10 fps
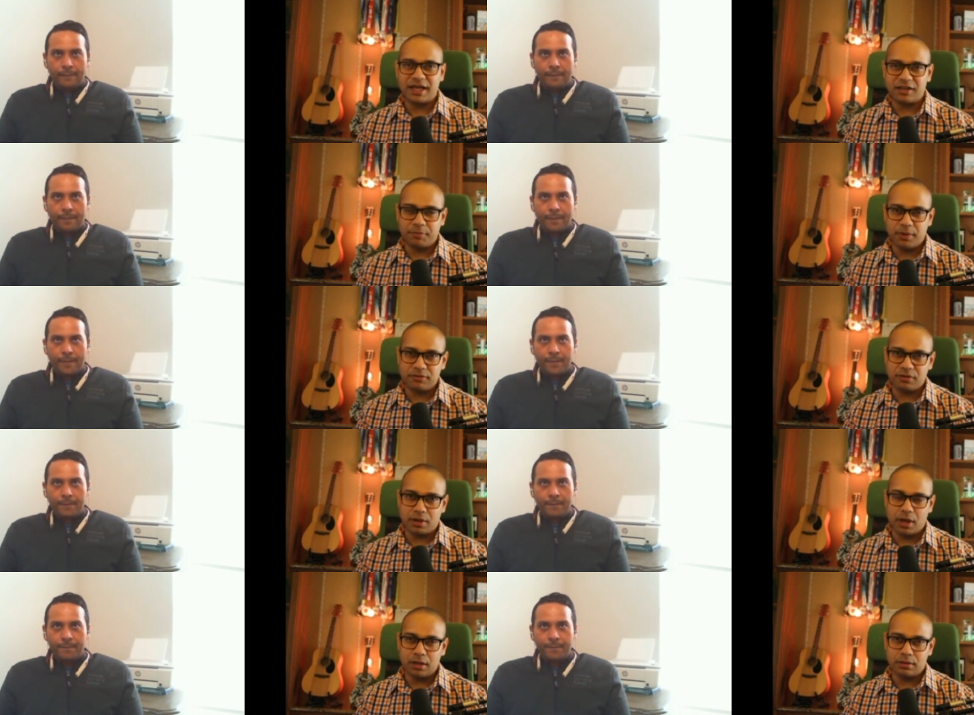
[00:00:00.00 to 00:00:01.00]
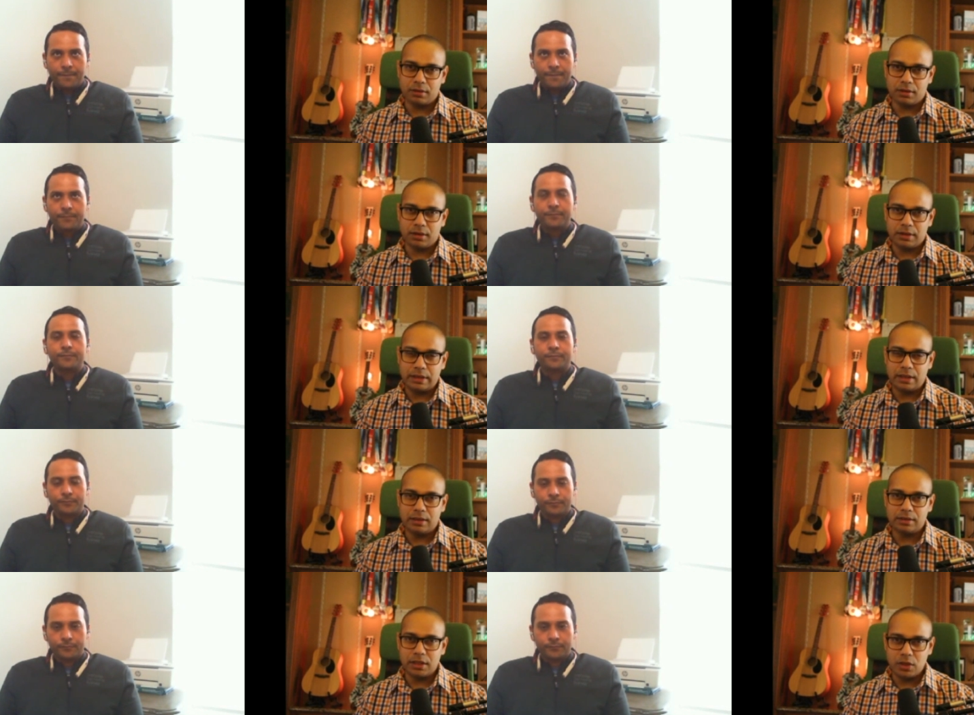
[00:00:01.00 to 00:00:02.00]
Speaker 1: experience you got uh, in the
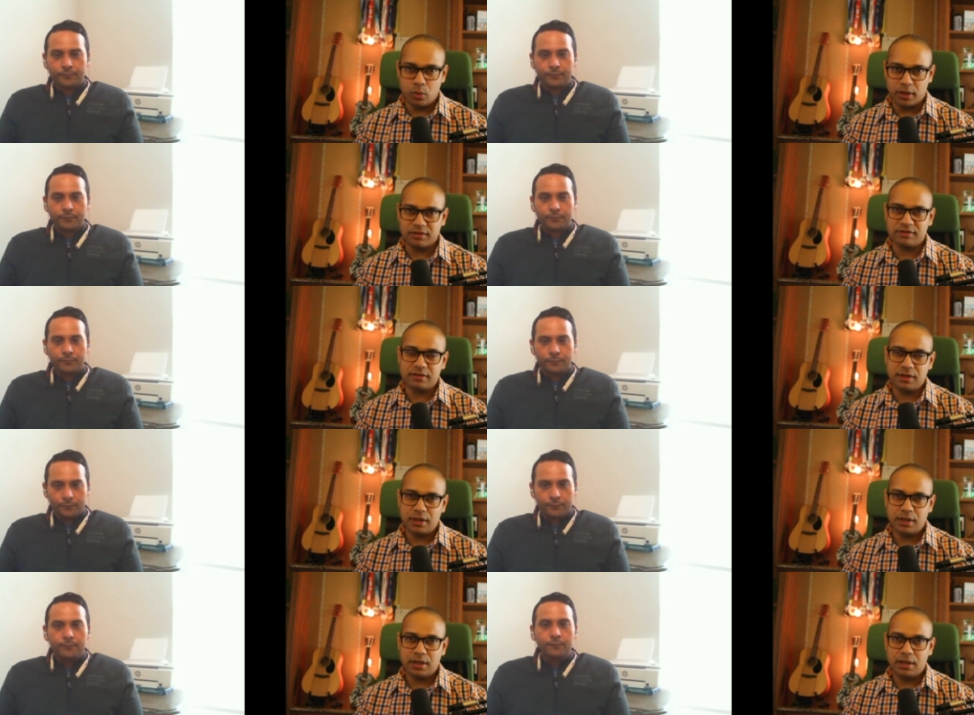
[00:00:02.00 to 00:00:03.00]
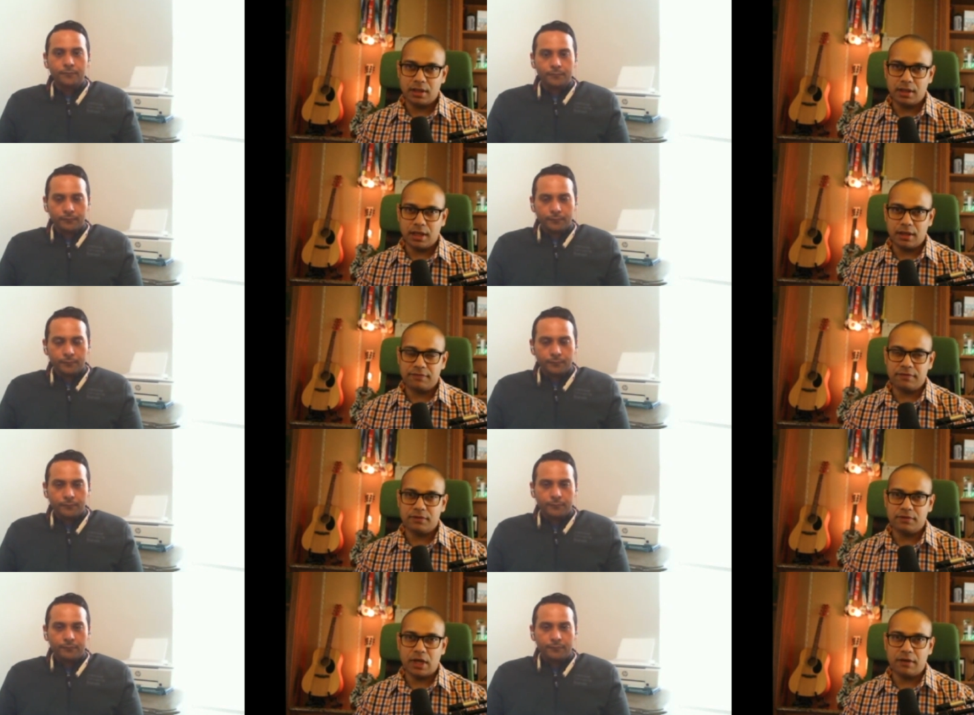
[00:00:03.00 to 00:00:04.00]
in the US? Uh, if
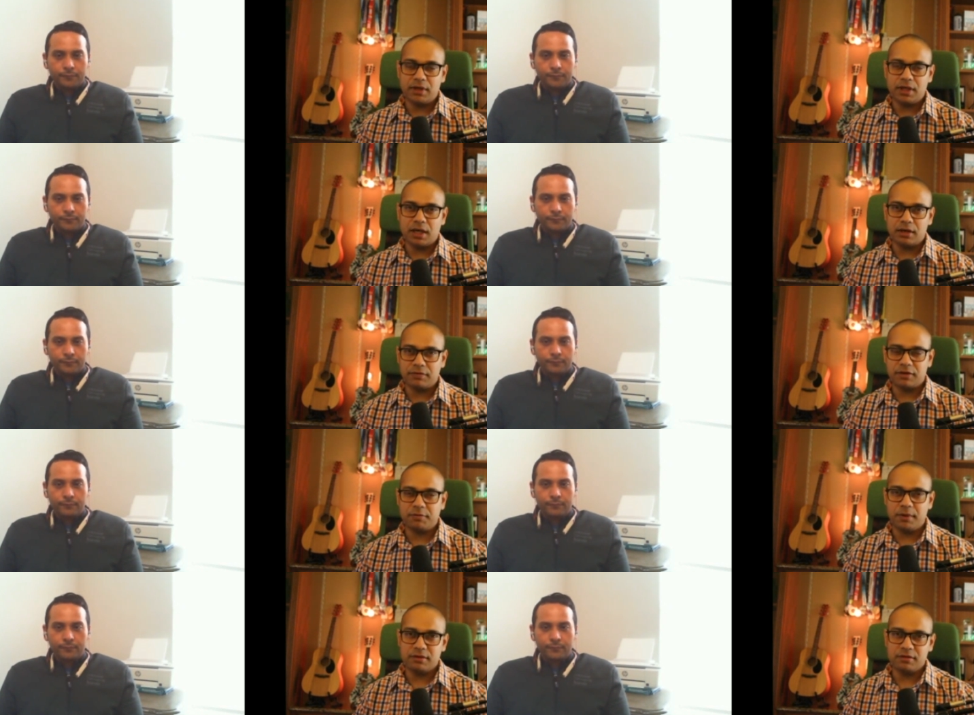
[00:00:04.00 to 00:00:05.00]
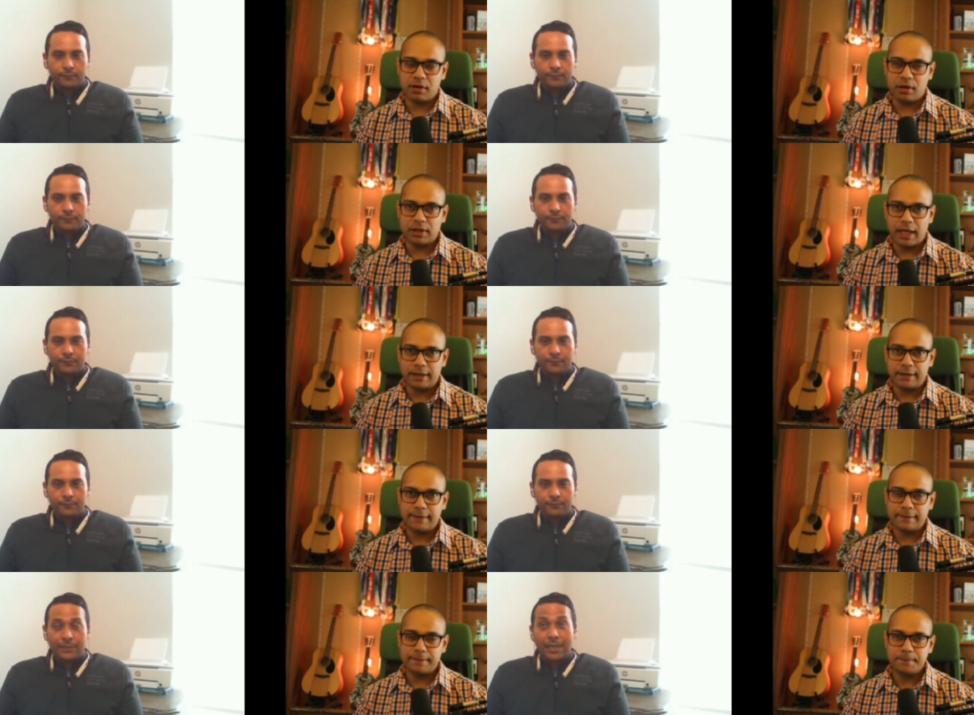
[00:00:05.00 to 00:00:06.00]
if you have any kind of experience around that.
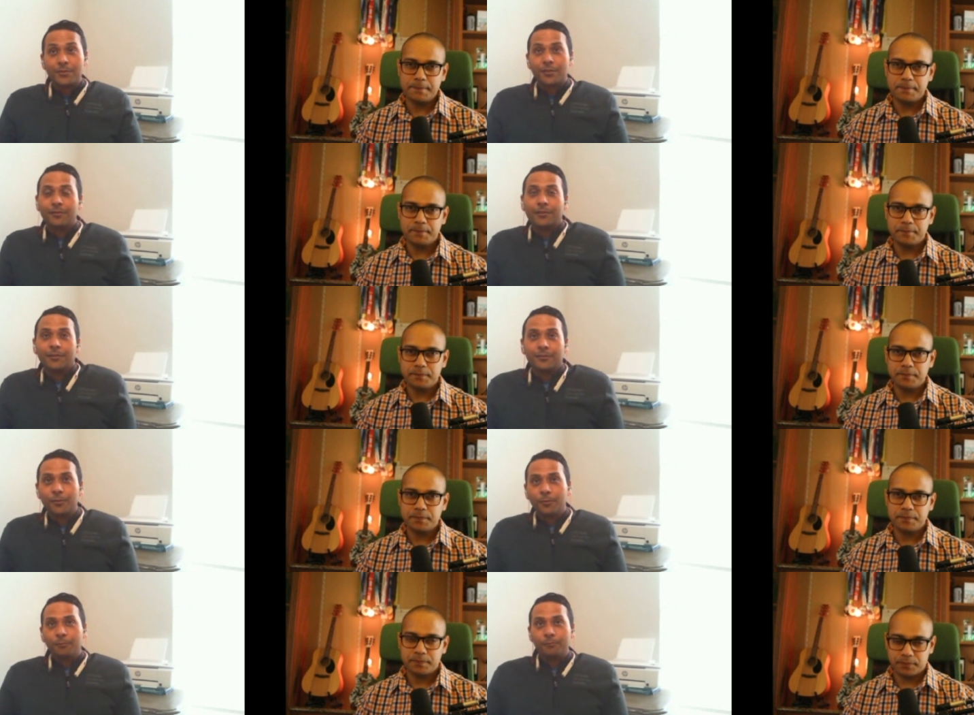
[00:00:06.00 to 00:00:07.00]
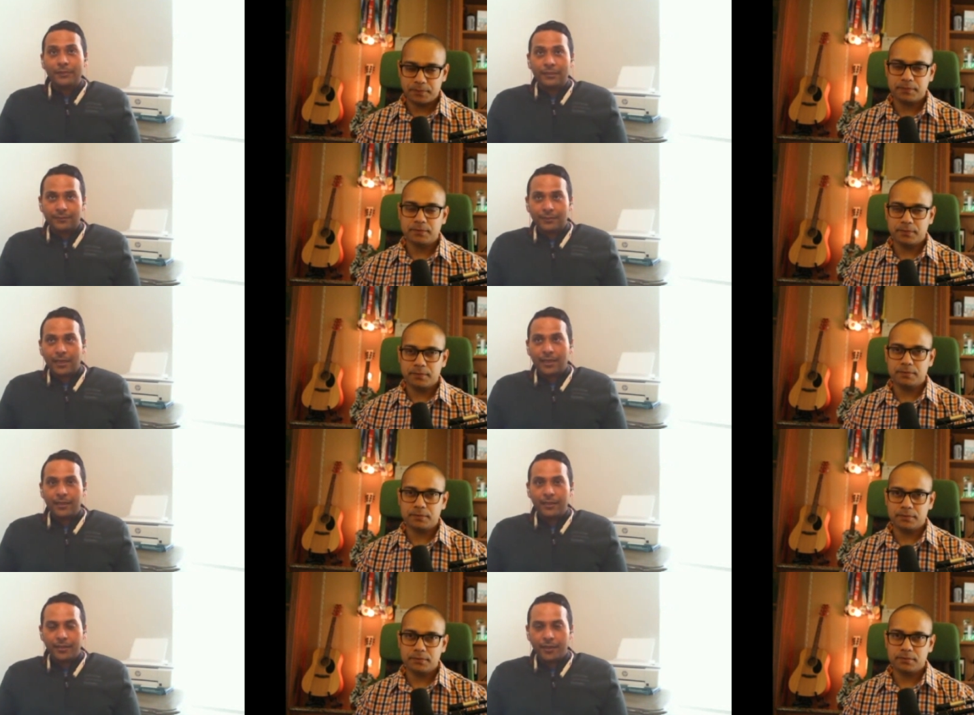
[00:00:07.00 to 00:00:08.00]
Speaker 2: Absolutely. So, yes,
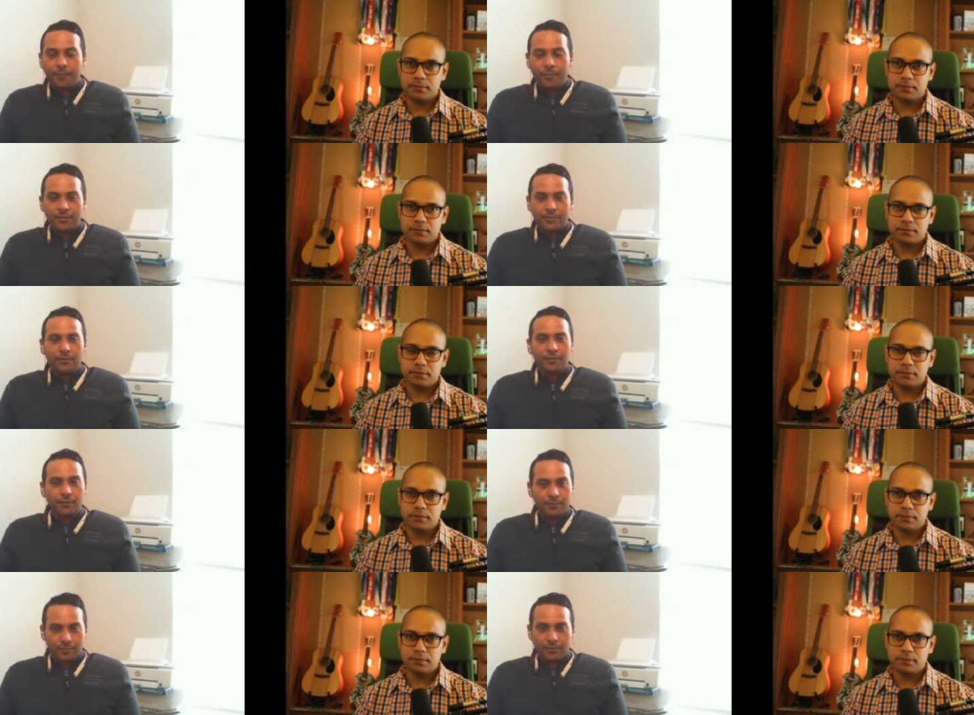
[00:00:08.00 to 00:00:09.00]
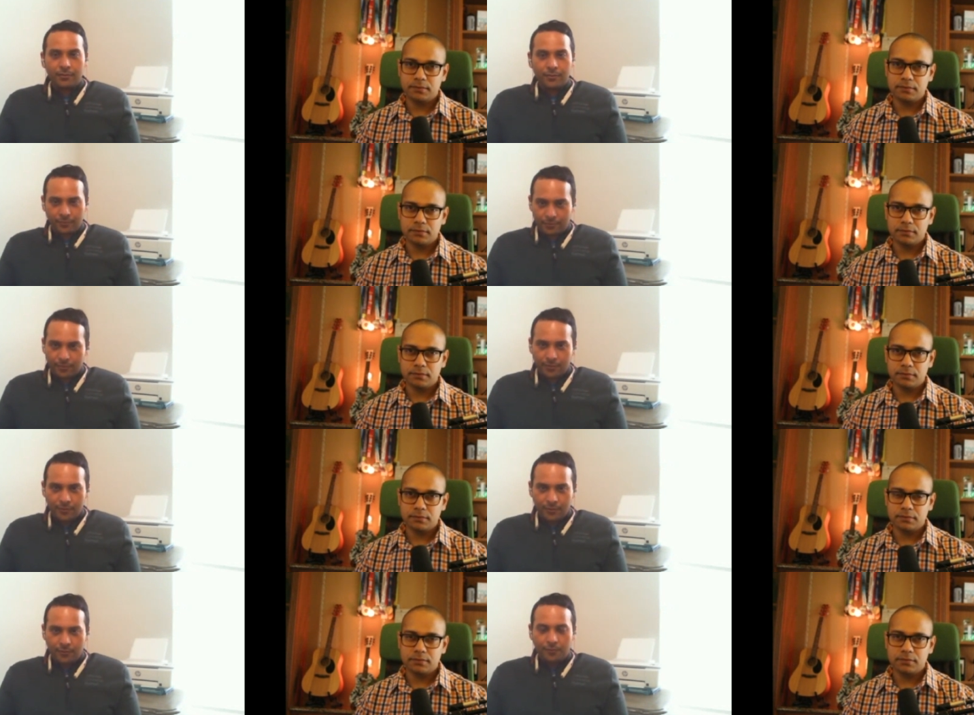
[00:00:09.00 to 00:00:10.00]
I came as a consultant
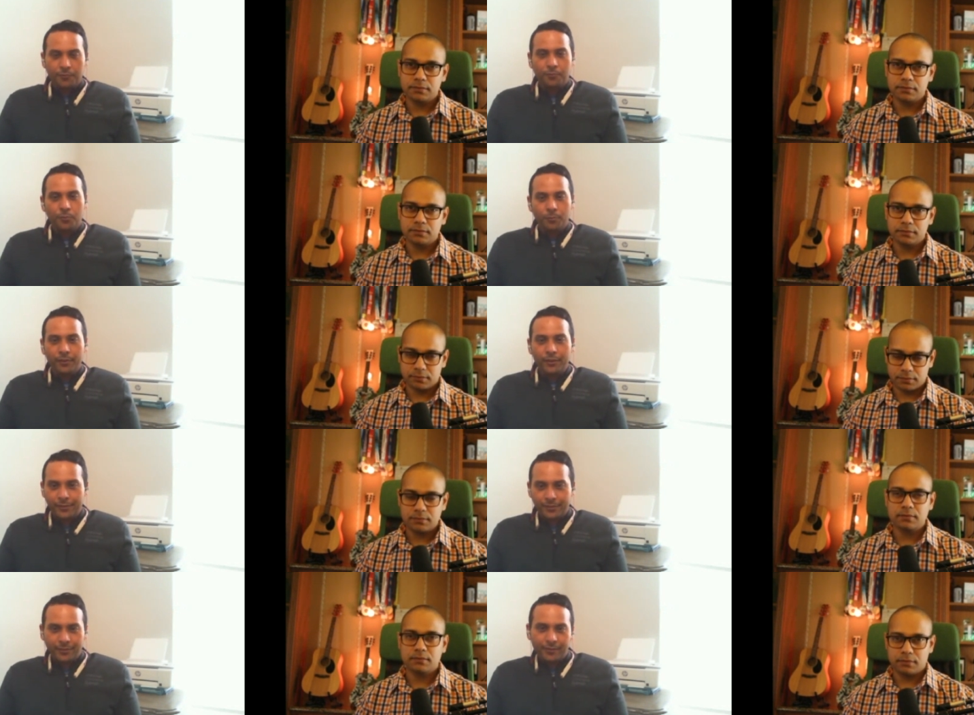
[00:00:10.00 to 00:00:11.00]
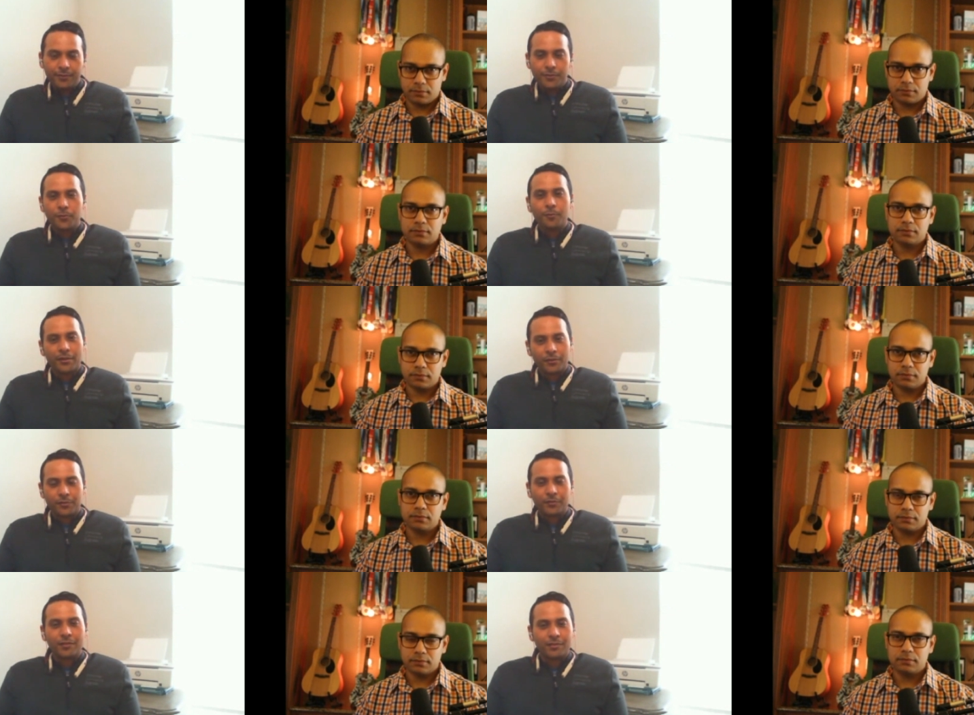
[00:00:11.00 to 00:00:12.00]
of mobility to Microsoft hmm.